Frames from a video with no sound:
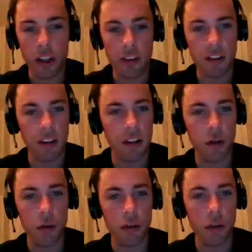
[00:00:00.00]
or Casey
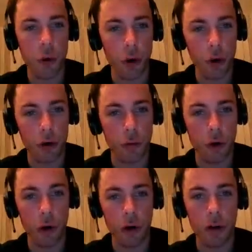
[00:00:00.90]
do some work
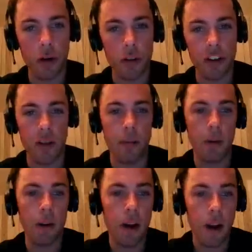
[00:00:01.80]
for Kim,
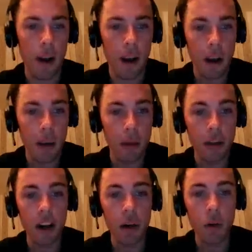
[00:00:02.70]

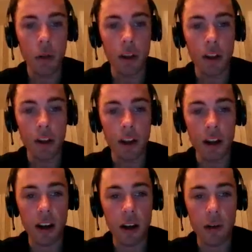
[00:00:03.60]
but I don't think
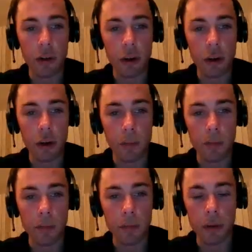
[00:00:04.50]
any of the
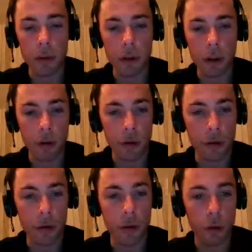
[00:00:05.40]

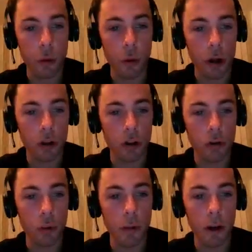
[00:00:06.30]

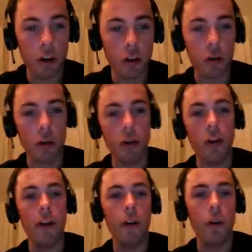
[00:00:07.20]
ones we mentioned
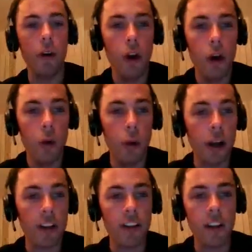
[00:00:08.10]
earlier
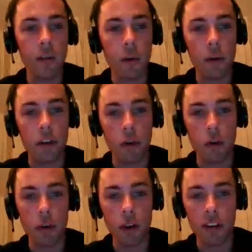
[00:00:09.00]
will attack very
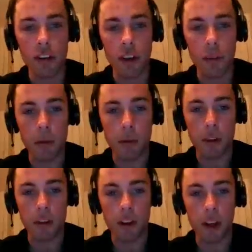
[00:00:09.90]
soon, except if
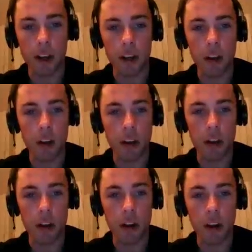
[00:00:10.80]
it's like
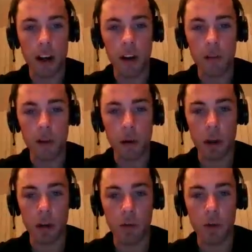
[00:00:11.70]
a guy very
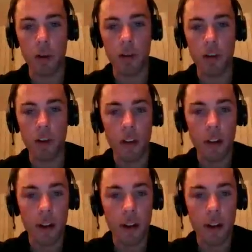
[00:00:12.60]
confident